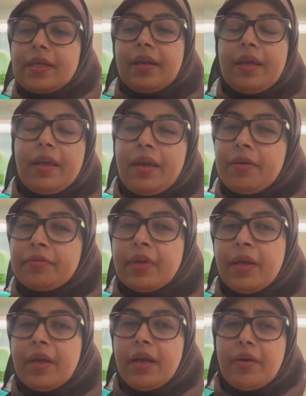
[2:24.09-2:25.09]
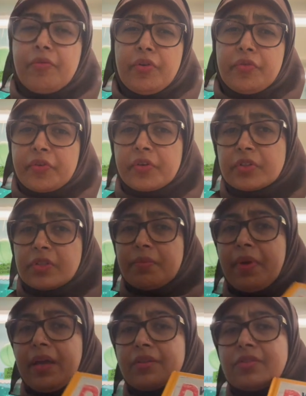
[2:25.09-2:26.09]
And I've referred
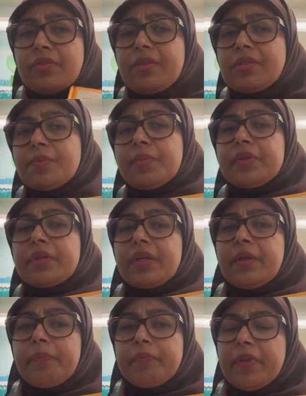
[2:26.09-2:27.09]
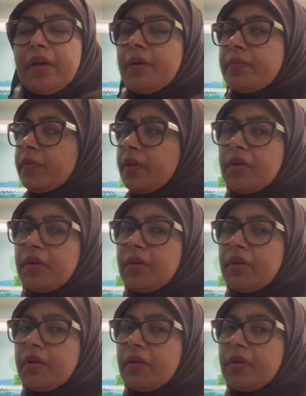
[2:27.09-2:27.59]
back to this book um,